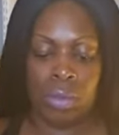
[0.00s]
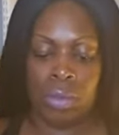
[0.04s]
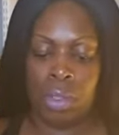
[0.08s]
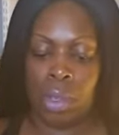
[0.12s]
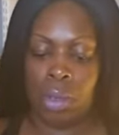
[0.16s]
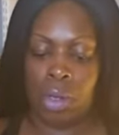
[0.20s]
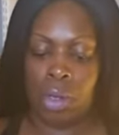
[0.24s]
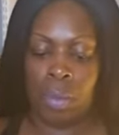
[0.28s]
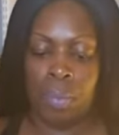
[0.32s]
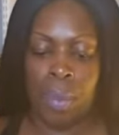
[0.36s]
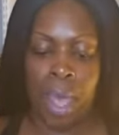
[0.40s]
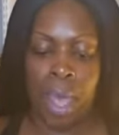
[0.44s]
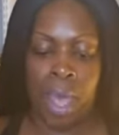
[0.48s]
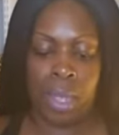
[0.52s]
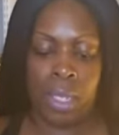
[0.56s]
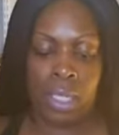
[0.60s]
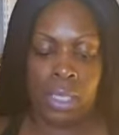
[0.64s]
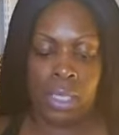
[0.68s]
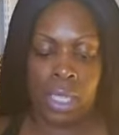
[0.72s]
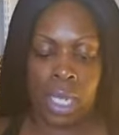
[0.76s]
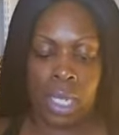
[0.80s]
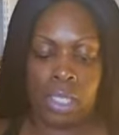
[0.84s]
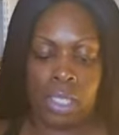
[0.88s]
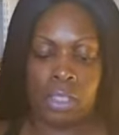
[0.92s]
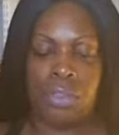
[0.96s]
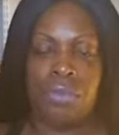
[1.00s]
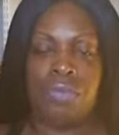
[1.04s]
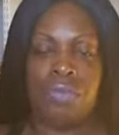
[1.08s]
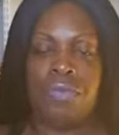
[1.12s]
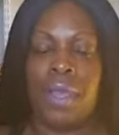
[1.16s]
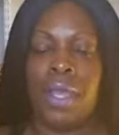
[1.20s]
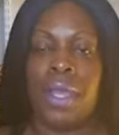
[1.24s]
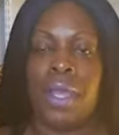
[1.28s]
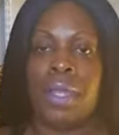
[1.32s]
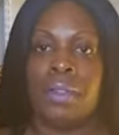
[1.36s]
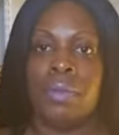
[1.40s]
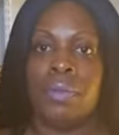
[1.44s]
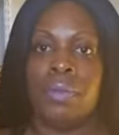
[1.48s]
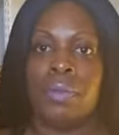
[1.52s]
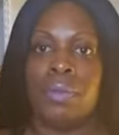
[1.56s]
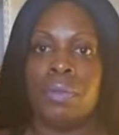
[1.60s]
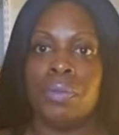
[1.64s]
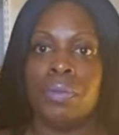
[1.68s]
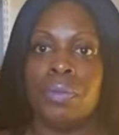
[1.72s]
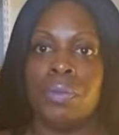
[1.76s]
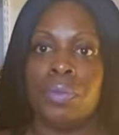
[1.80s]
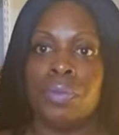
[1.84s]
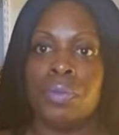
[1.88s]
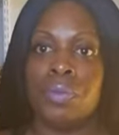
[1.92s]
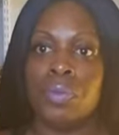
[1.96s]
don't apologize. You're fine.
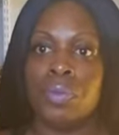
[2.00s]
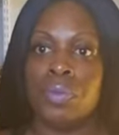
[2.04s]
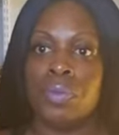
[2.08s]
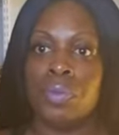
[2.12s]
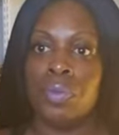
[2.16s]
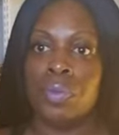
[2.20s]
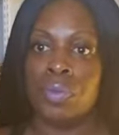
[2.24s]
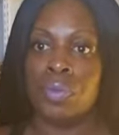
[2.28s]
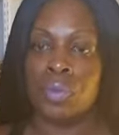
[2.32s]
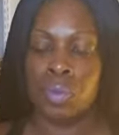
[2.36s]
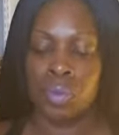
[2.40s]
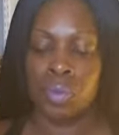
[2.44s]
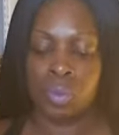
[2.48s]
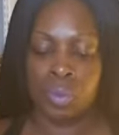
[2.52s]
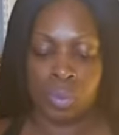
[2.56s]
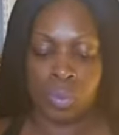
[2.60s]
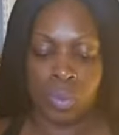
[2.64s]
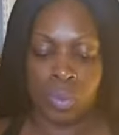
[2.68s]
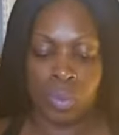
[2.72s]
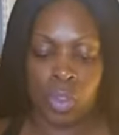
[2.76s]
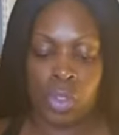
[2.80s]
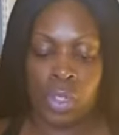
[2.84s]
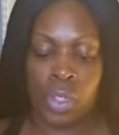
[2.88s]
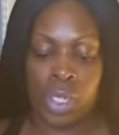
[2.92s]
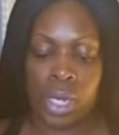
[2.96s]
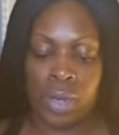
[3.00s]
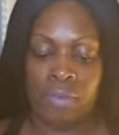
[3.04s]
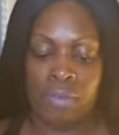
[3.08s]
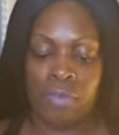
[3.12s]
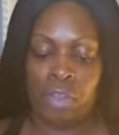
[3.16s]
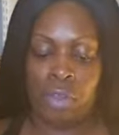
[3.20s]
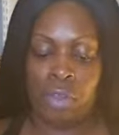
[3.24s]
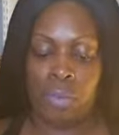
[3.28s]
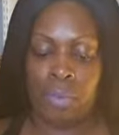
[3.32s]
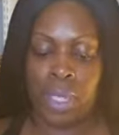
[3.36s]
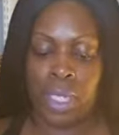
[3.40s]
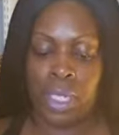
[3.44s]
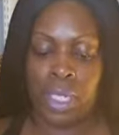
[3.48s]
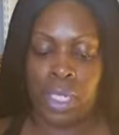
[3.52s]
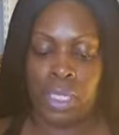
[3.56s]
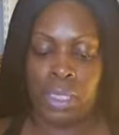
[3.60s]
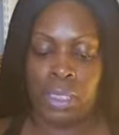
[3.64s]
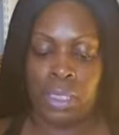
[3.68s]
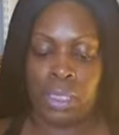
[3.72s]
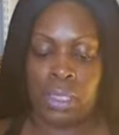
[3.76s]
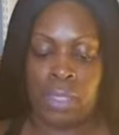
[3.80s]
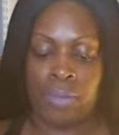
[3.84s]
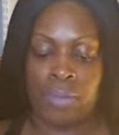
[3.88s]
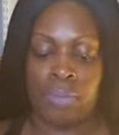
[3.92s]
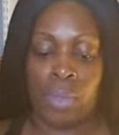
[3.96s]
You need a few
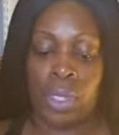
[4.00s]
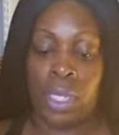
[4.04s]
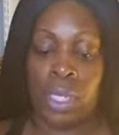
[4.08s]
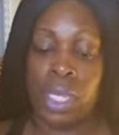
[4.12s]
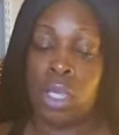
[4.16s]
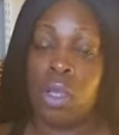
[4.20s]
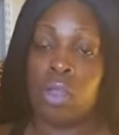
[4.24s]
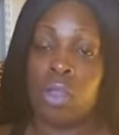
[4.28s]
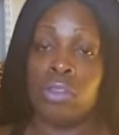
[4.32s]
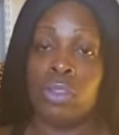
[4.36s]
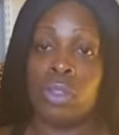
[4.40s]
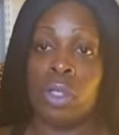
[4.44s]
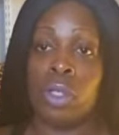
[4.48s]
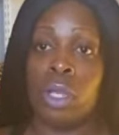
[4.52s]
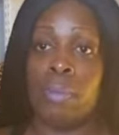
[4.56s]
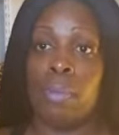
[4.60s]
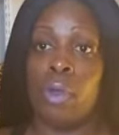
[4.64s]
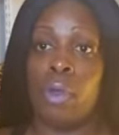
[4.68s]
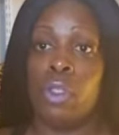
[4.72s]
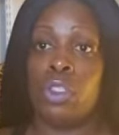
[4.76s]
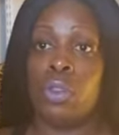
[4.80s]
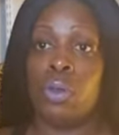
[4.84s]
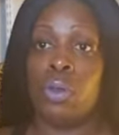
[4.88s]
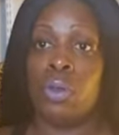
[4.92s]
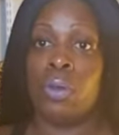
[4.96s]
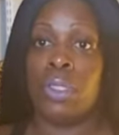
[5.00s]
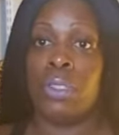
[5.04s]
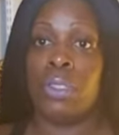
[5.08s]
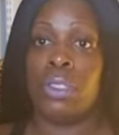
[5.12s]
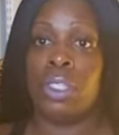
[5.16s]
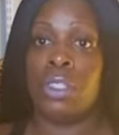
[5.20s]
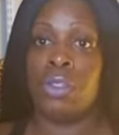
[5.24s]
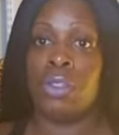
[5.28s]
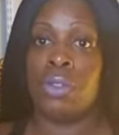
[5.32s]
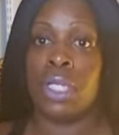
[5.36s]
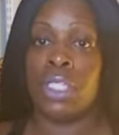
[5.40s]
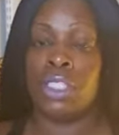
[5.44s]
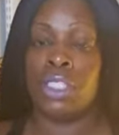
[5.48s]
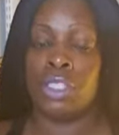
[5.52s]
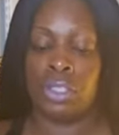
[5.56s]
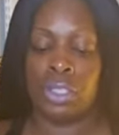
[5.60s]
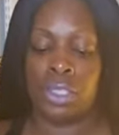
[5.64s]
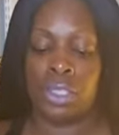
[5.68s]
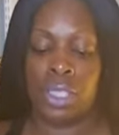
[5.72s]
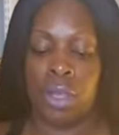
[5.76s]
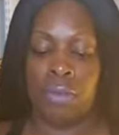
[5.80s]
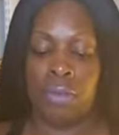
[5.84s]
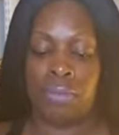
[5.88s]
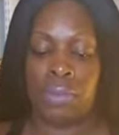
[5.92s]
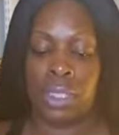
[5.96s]
minutes. If we can go to a commercial until you get
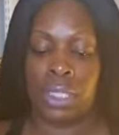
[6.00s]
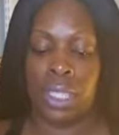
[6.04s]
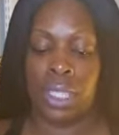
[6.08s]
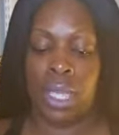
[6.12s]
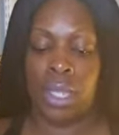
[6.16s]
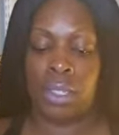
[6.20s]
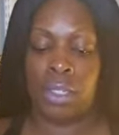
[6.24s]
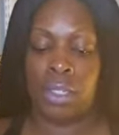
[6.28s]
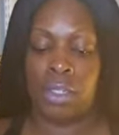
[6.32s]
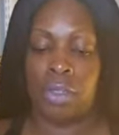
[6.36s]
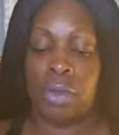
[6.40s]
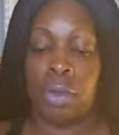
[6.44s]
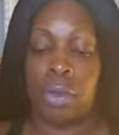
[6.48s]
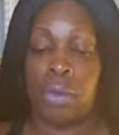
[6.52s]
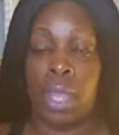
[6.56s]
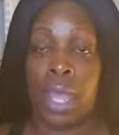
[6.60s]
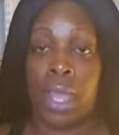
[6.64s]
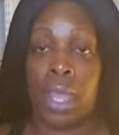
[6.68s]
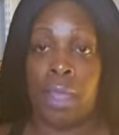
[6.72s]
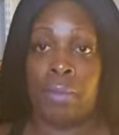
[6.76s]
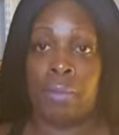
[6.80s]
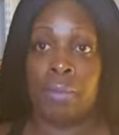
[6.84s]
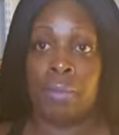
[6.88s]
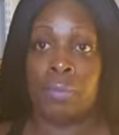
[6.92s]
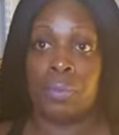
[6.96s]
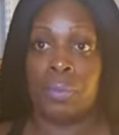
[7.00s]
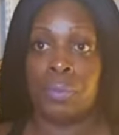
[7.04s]
yourself together, you okay?